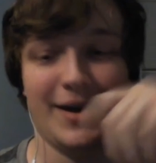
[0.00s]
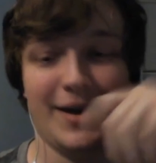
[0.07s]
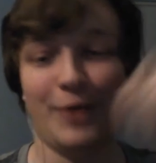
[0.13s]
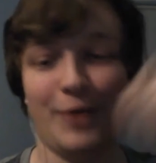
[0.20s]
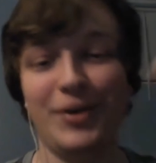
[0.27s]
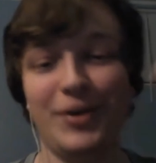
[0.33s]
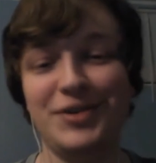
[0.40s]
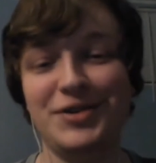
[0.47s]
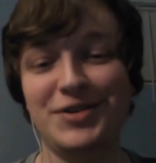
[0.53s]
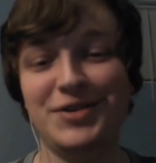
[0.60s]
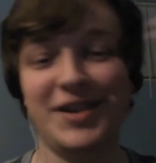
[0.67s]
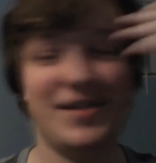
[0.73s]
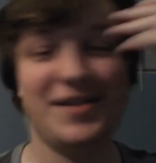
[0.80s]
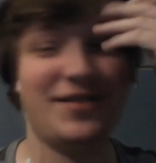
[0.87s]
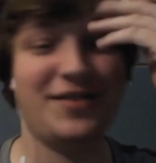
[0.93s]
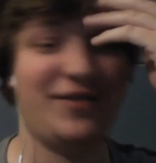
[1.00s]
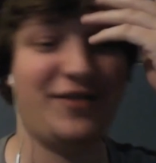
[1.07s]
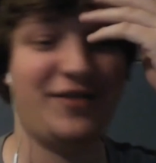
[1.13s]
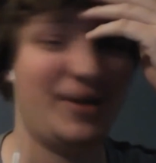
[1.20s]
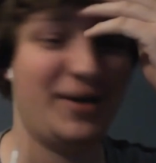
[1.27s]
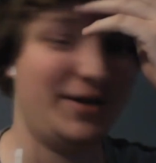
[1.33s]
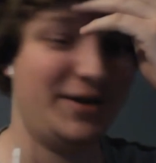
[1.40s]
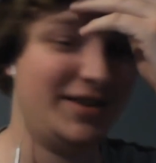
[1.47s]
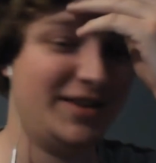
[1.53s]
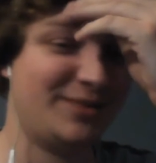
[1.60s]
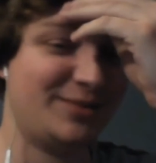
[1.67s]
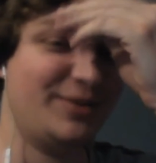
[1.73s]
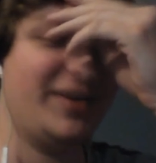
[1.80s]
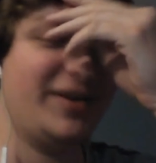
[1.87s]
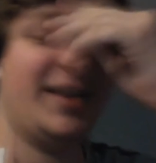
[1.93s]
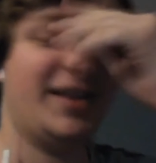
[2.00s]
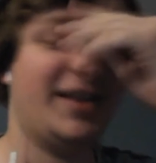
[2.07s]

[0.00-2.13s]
What did you think of the villain in this movie?